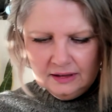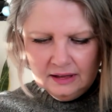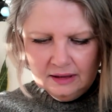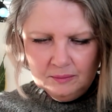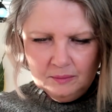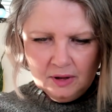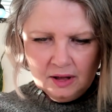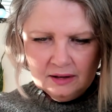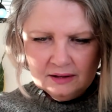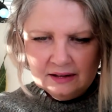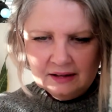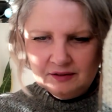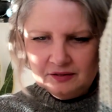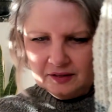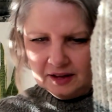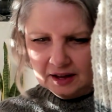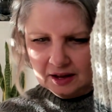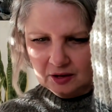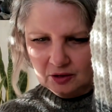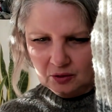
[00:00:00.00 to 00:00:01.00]
marled
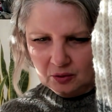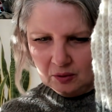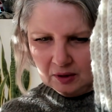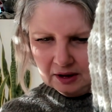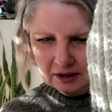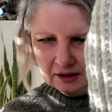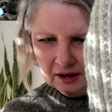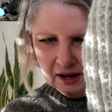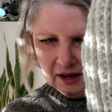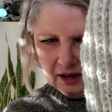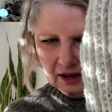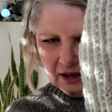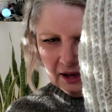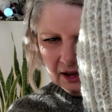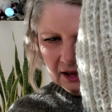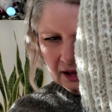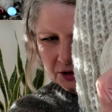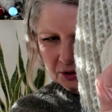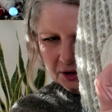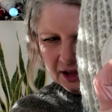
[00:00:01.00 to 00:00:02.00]
effect one,
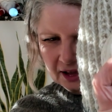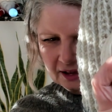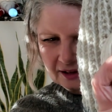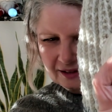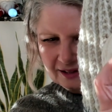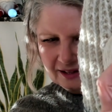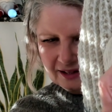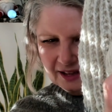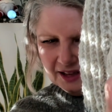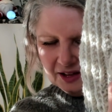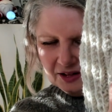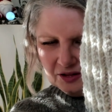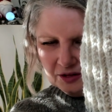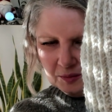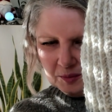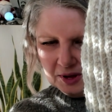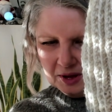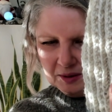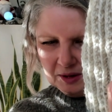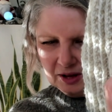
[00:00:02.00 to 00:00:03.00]
you can see it's a
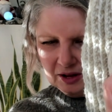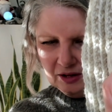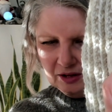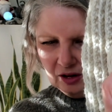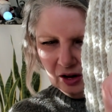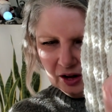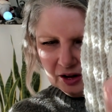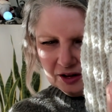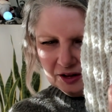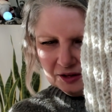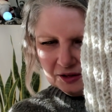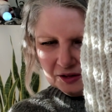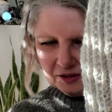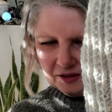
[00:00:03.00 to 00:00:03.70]
bit darker